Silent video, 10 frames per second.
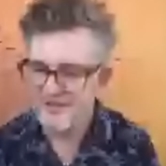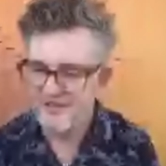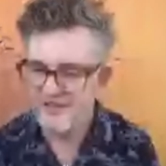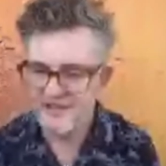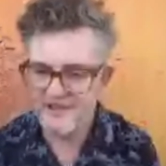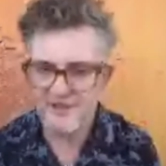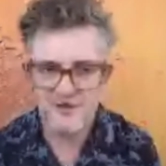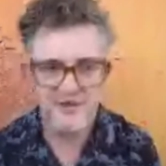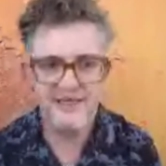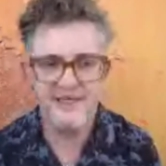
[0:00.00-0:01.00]
it is a
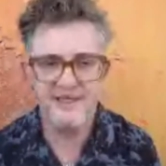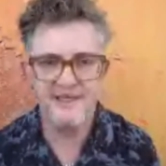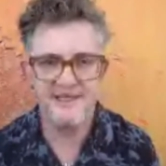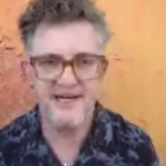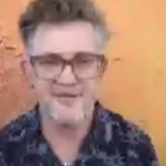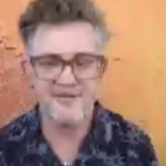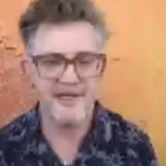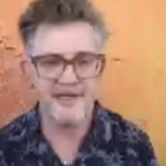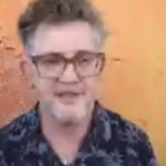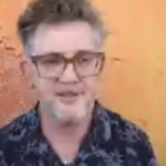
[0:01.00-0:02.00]
tricky thing to
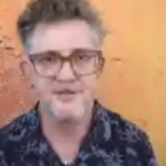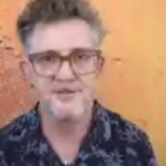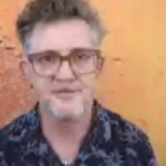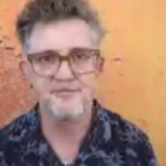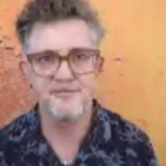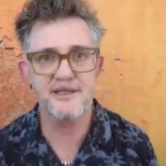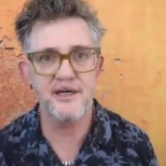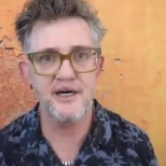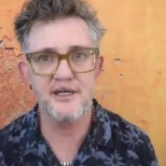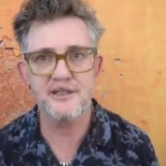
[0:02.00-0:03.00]
navigate
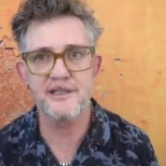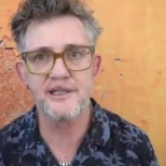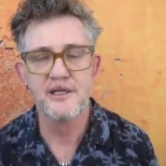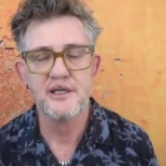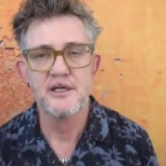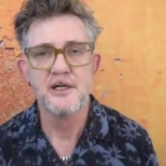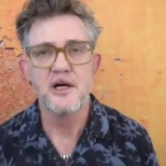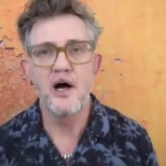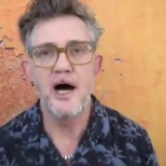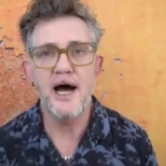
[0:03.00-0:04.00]
because
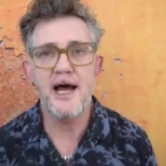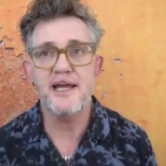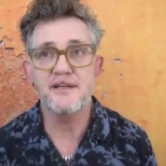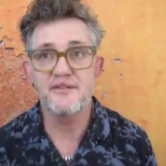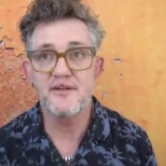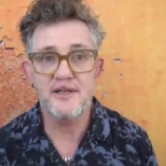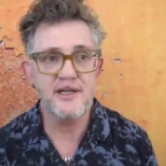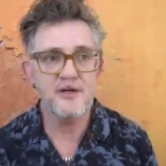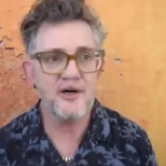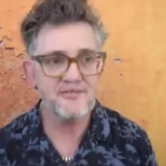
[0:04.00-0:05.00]
i you know i'm